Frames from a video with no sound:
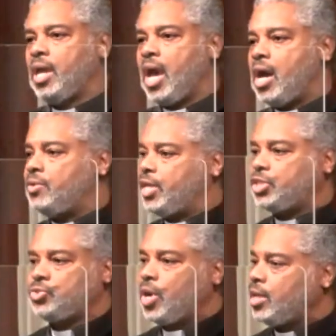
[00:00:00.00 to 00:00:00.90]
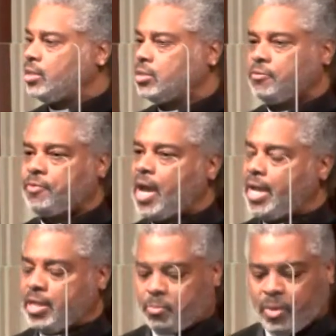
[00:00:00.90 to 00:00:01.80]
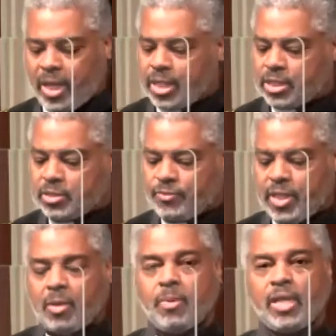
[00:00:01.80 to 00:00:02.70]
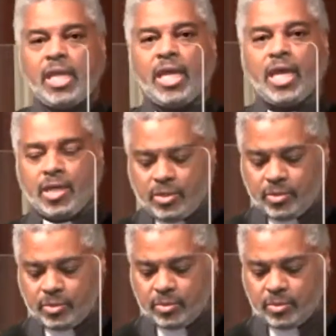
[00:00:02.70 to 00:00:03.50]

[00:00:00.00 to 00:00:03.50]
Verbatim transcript: how they struggled to find a place for them in the inn.